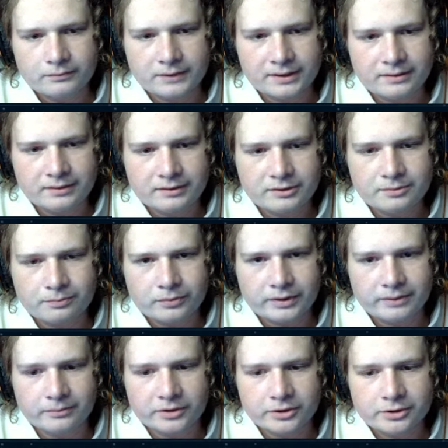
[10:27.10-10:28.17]
there's pretty
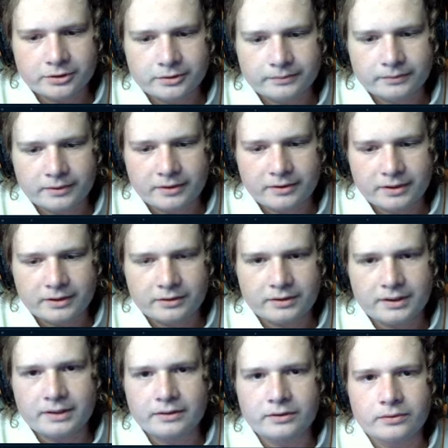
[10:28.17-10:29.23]
much nothing you
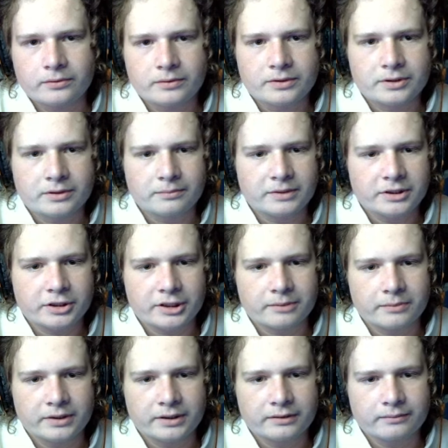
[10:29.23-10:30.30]
can do. It's gonna be
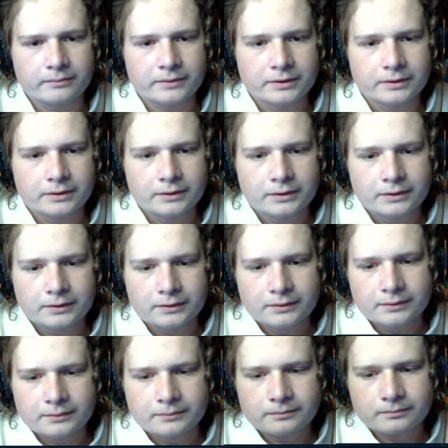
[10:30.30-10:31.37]
checkmate,
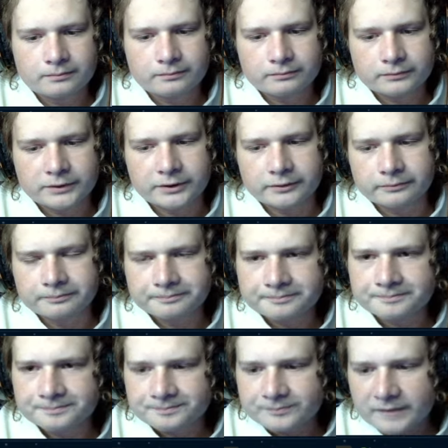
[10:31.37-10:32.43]
you know.
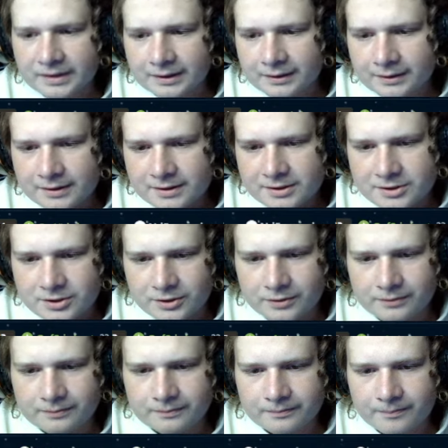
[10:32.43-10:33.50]
So
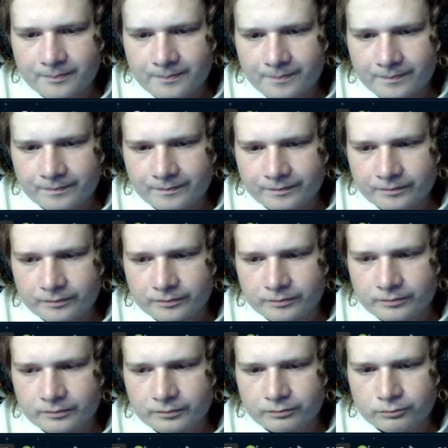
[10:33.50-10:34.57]

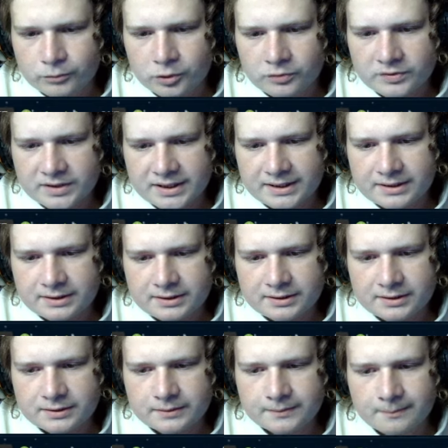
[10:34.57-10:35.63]
moves this.